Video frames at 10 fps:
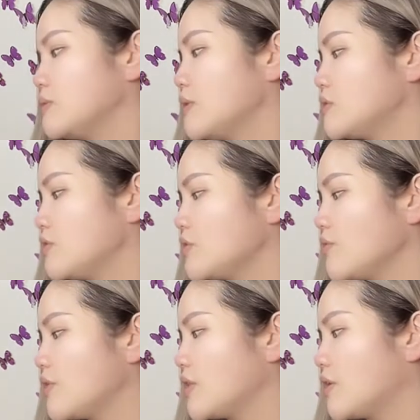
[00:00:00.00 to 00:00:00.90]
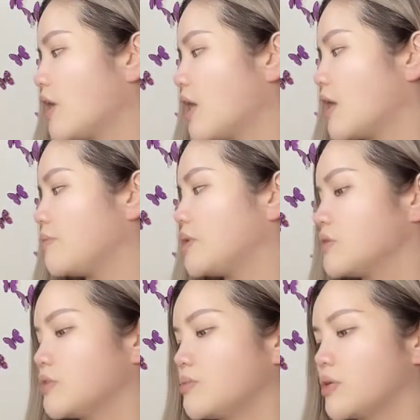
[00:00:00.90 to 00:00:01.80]
So far there are Pillow
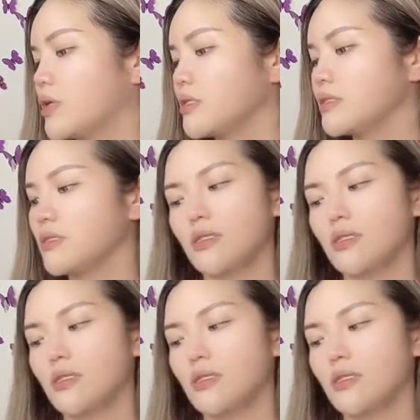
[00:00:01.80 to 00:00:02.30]
Talk products.